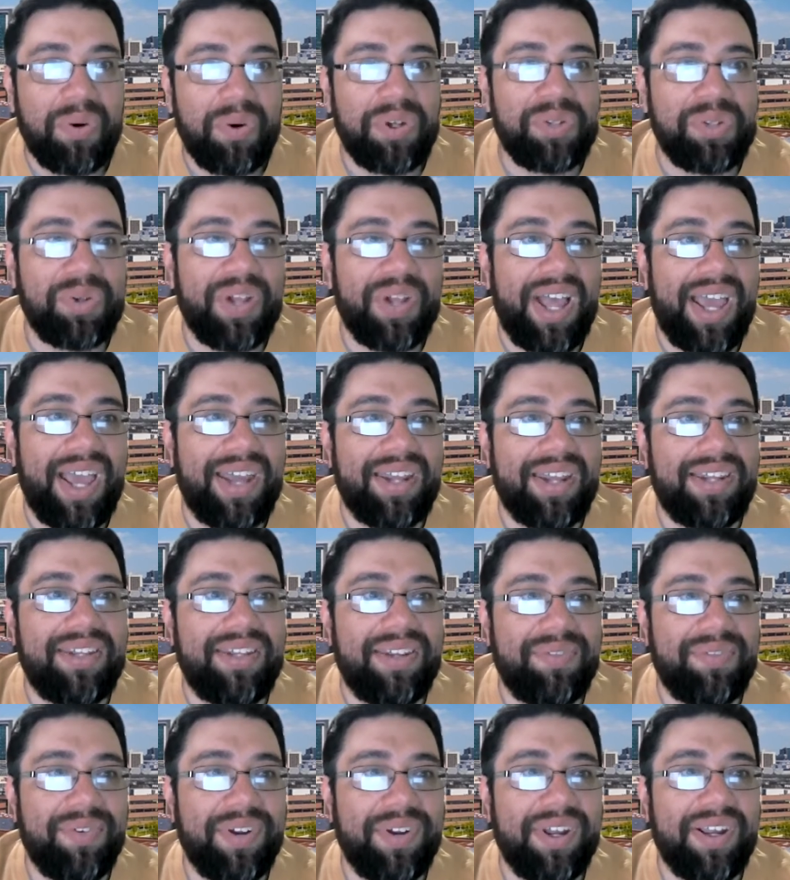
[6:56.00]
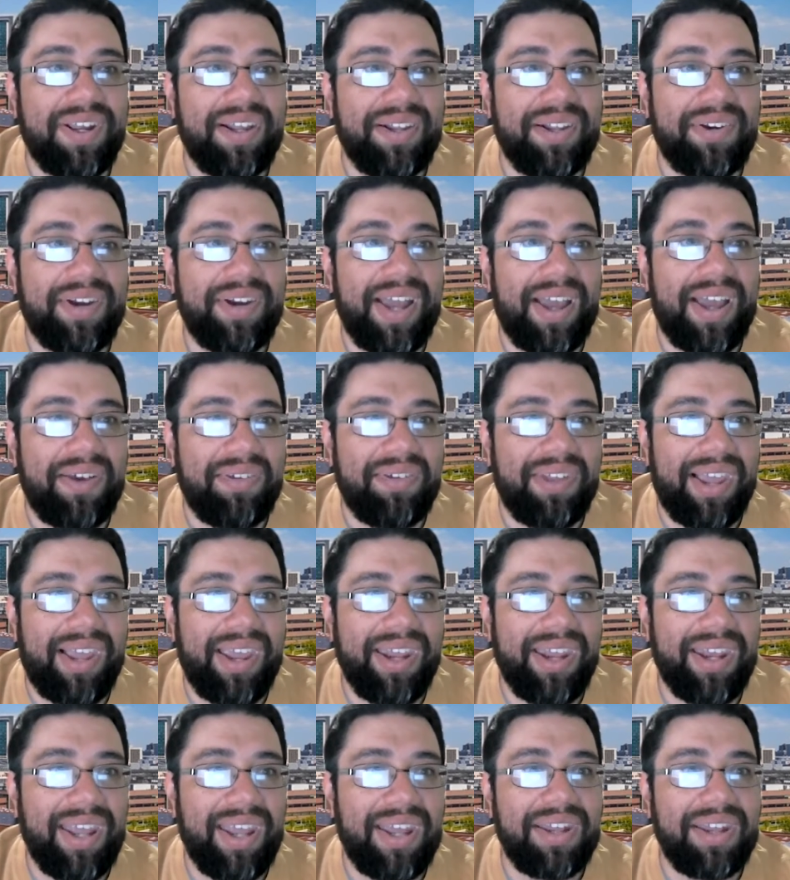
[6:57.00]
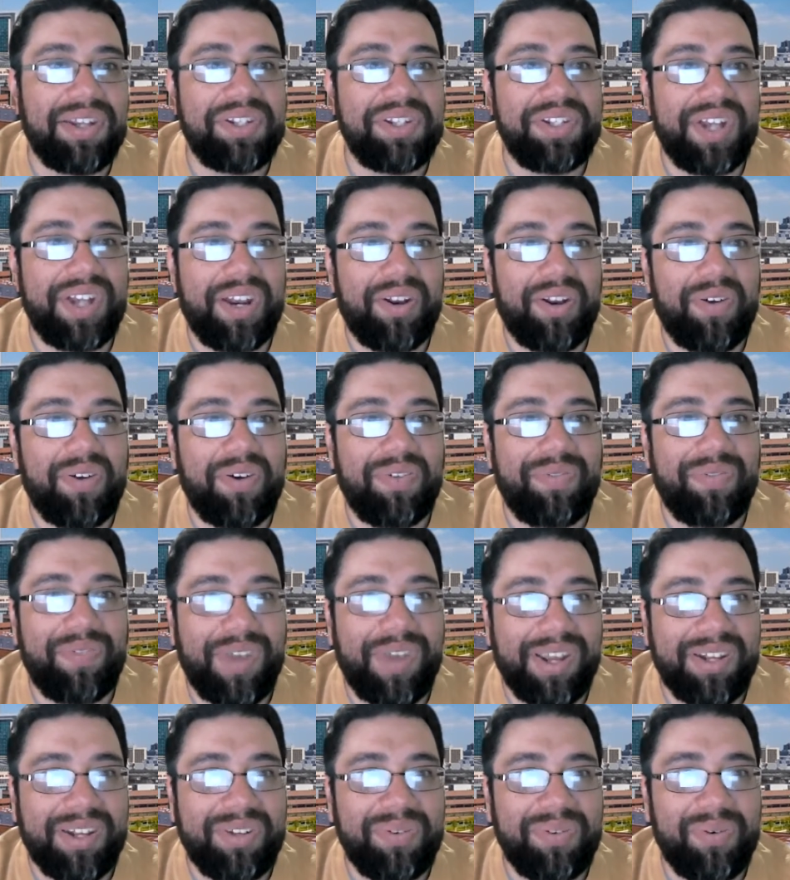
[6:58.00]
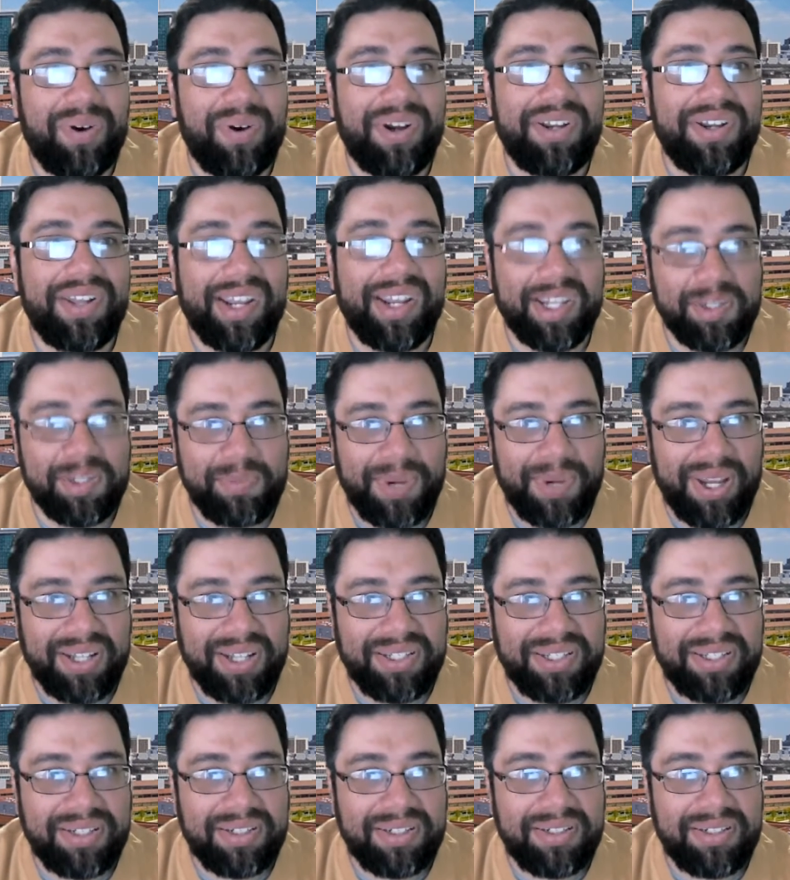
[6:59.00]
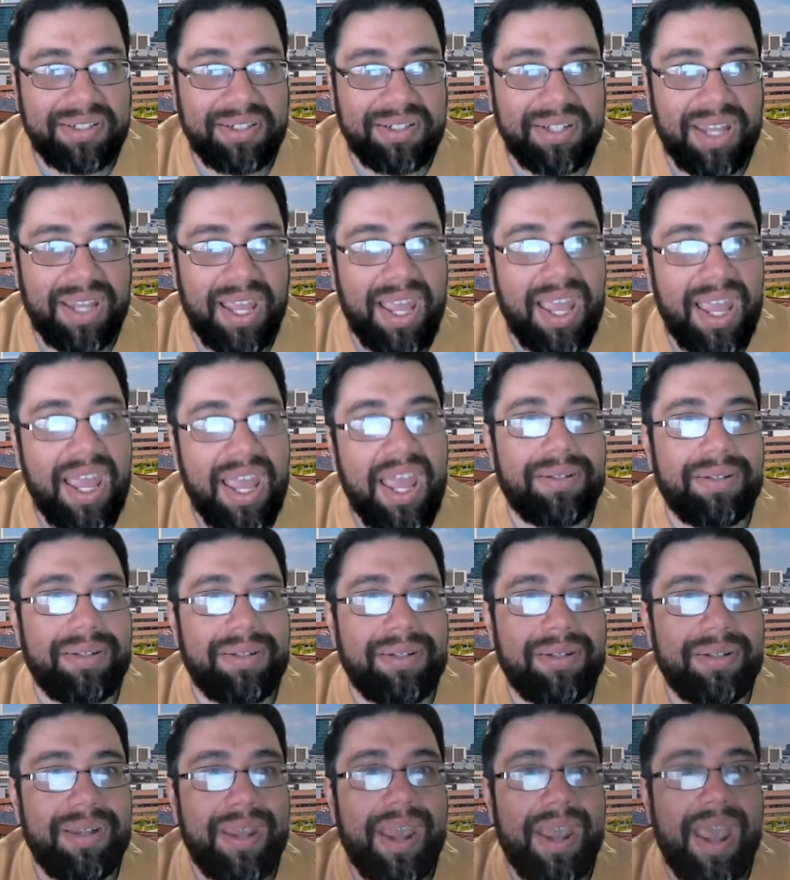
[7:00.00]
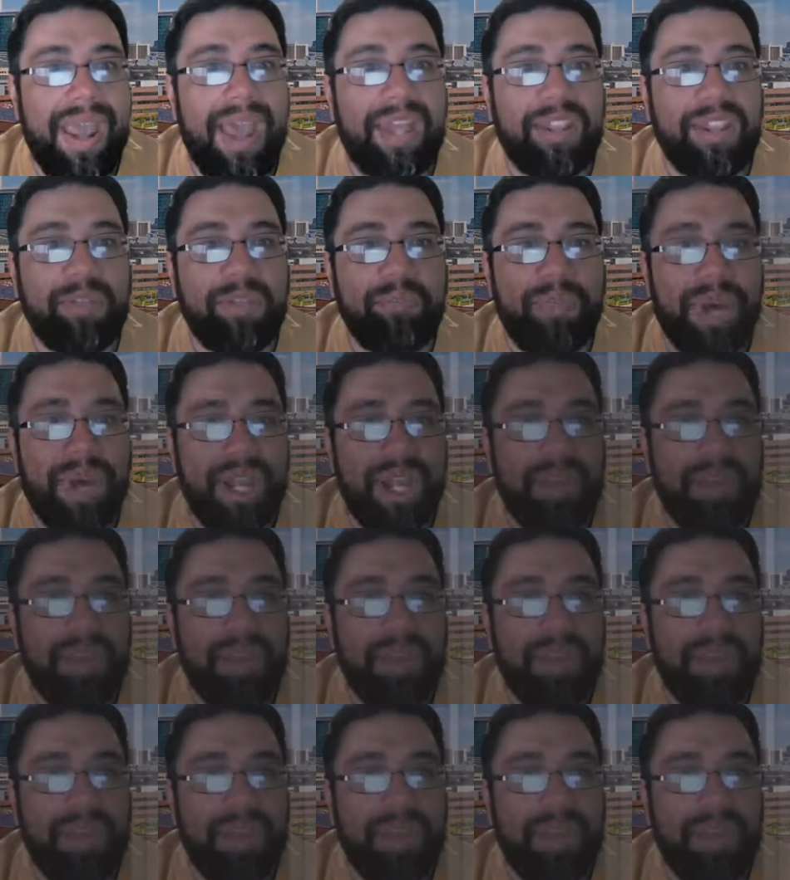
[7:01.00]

which will add a different color outline and a shadow effect to our text boxes. At the bottom